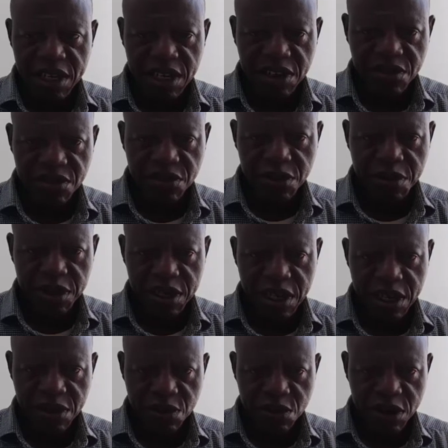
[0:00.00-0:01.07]
tax is
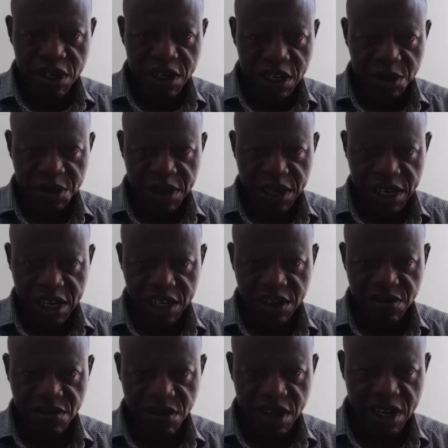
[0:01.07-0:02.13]
50%. What is expected cash
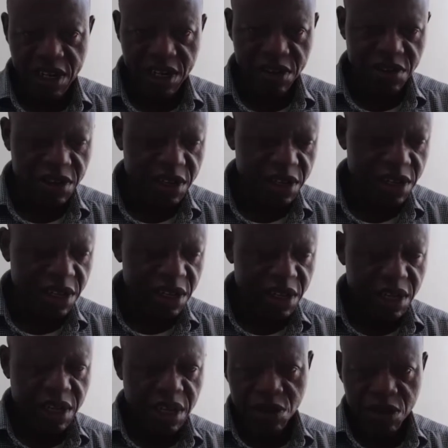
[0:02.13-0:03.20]
inflow at the end of the day?
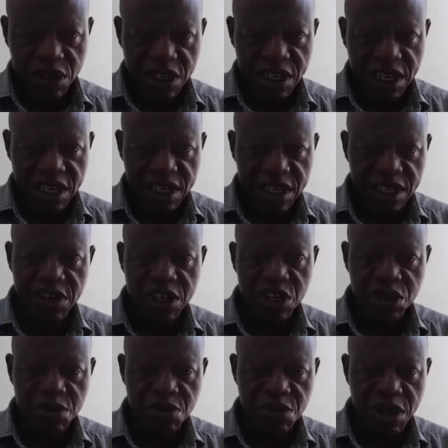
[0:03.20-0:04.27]
You see that very
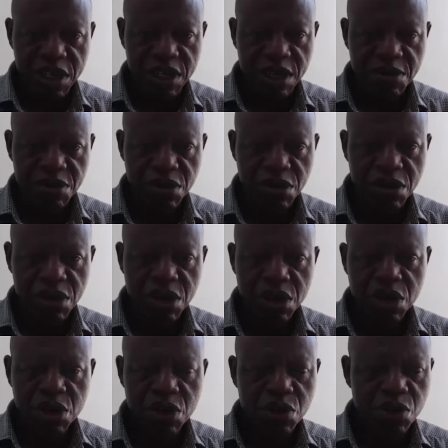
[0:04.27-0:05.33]
simple example.
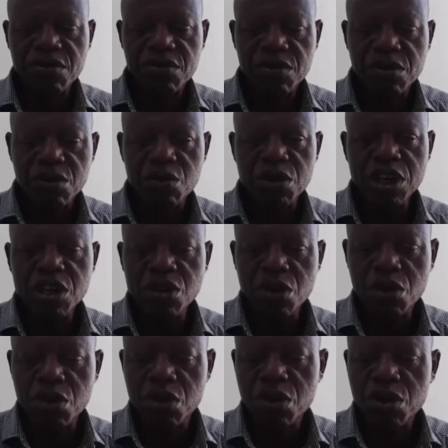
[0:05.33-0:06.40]
We
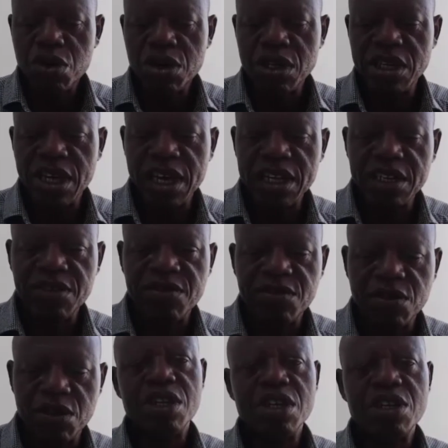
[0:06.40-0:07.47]
know that
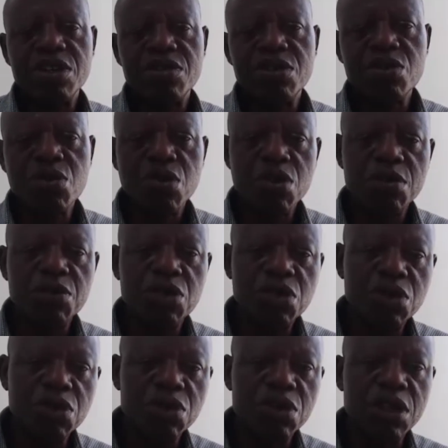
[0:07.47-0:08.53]
in column
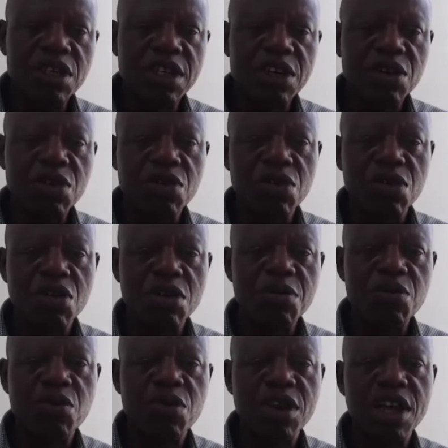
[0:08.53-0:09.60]
2, the second
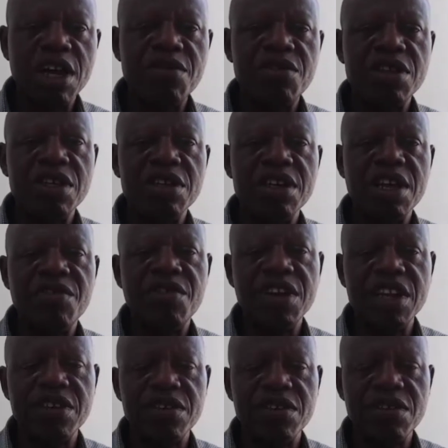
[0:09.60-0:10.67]
column, we have the
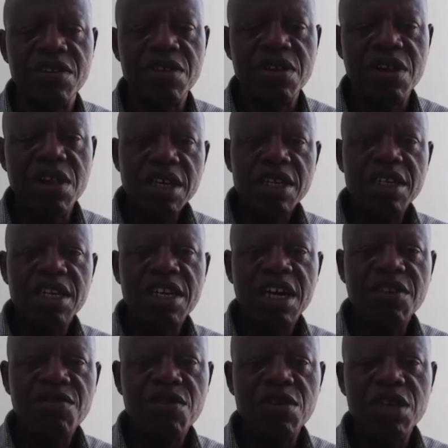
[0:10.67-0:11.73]
revenue. The
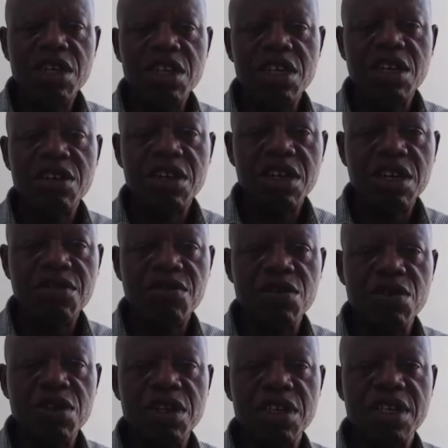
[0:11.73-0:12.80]
cash flow
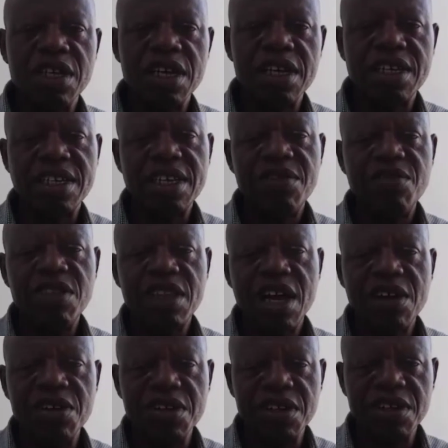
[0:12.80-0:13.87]
inflow is
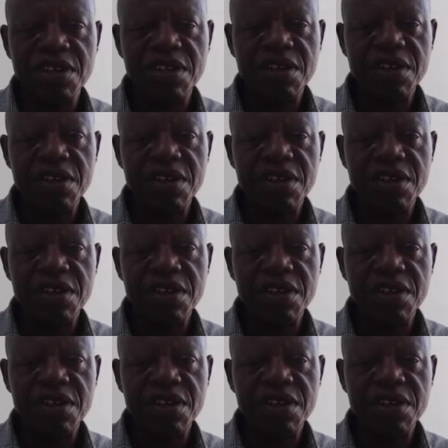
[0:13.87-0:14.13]
7,000.